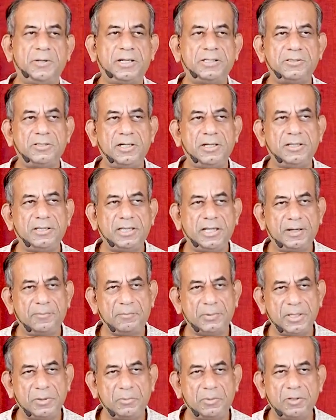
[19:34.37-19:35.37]
Actually, there are
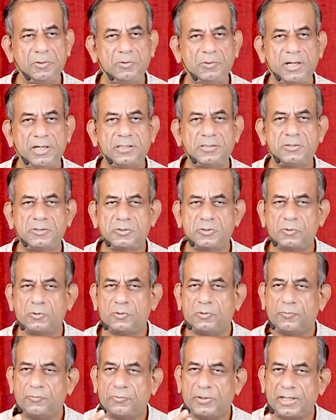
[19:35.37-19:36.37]
people who get
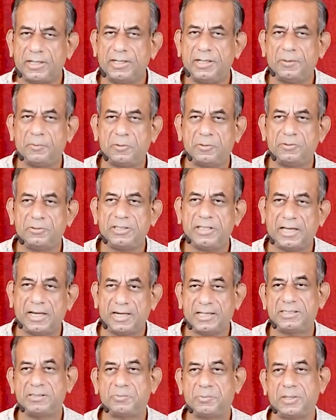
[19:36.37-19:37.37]
so worried about the
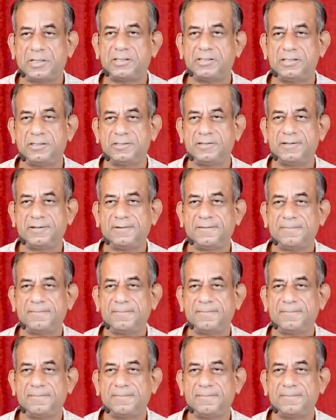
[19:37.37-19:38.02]
unexpected.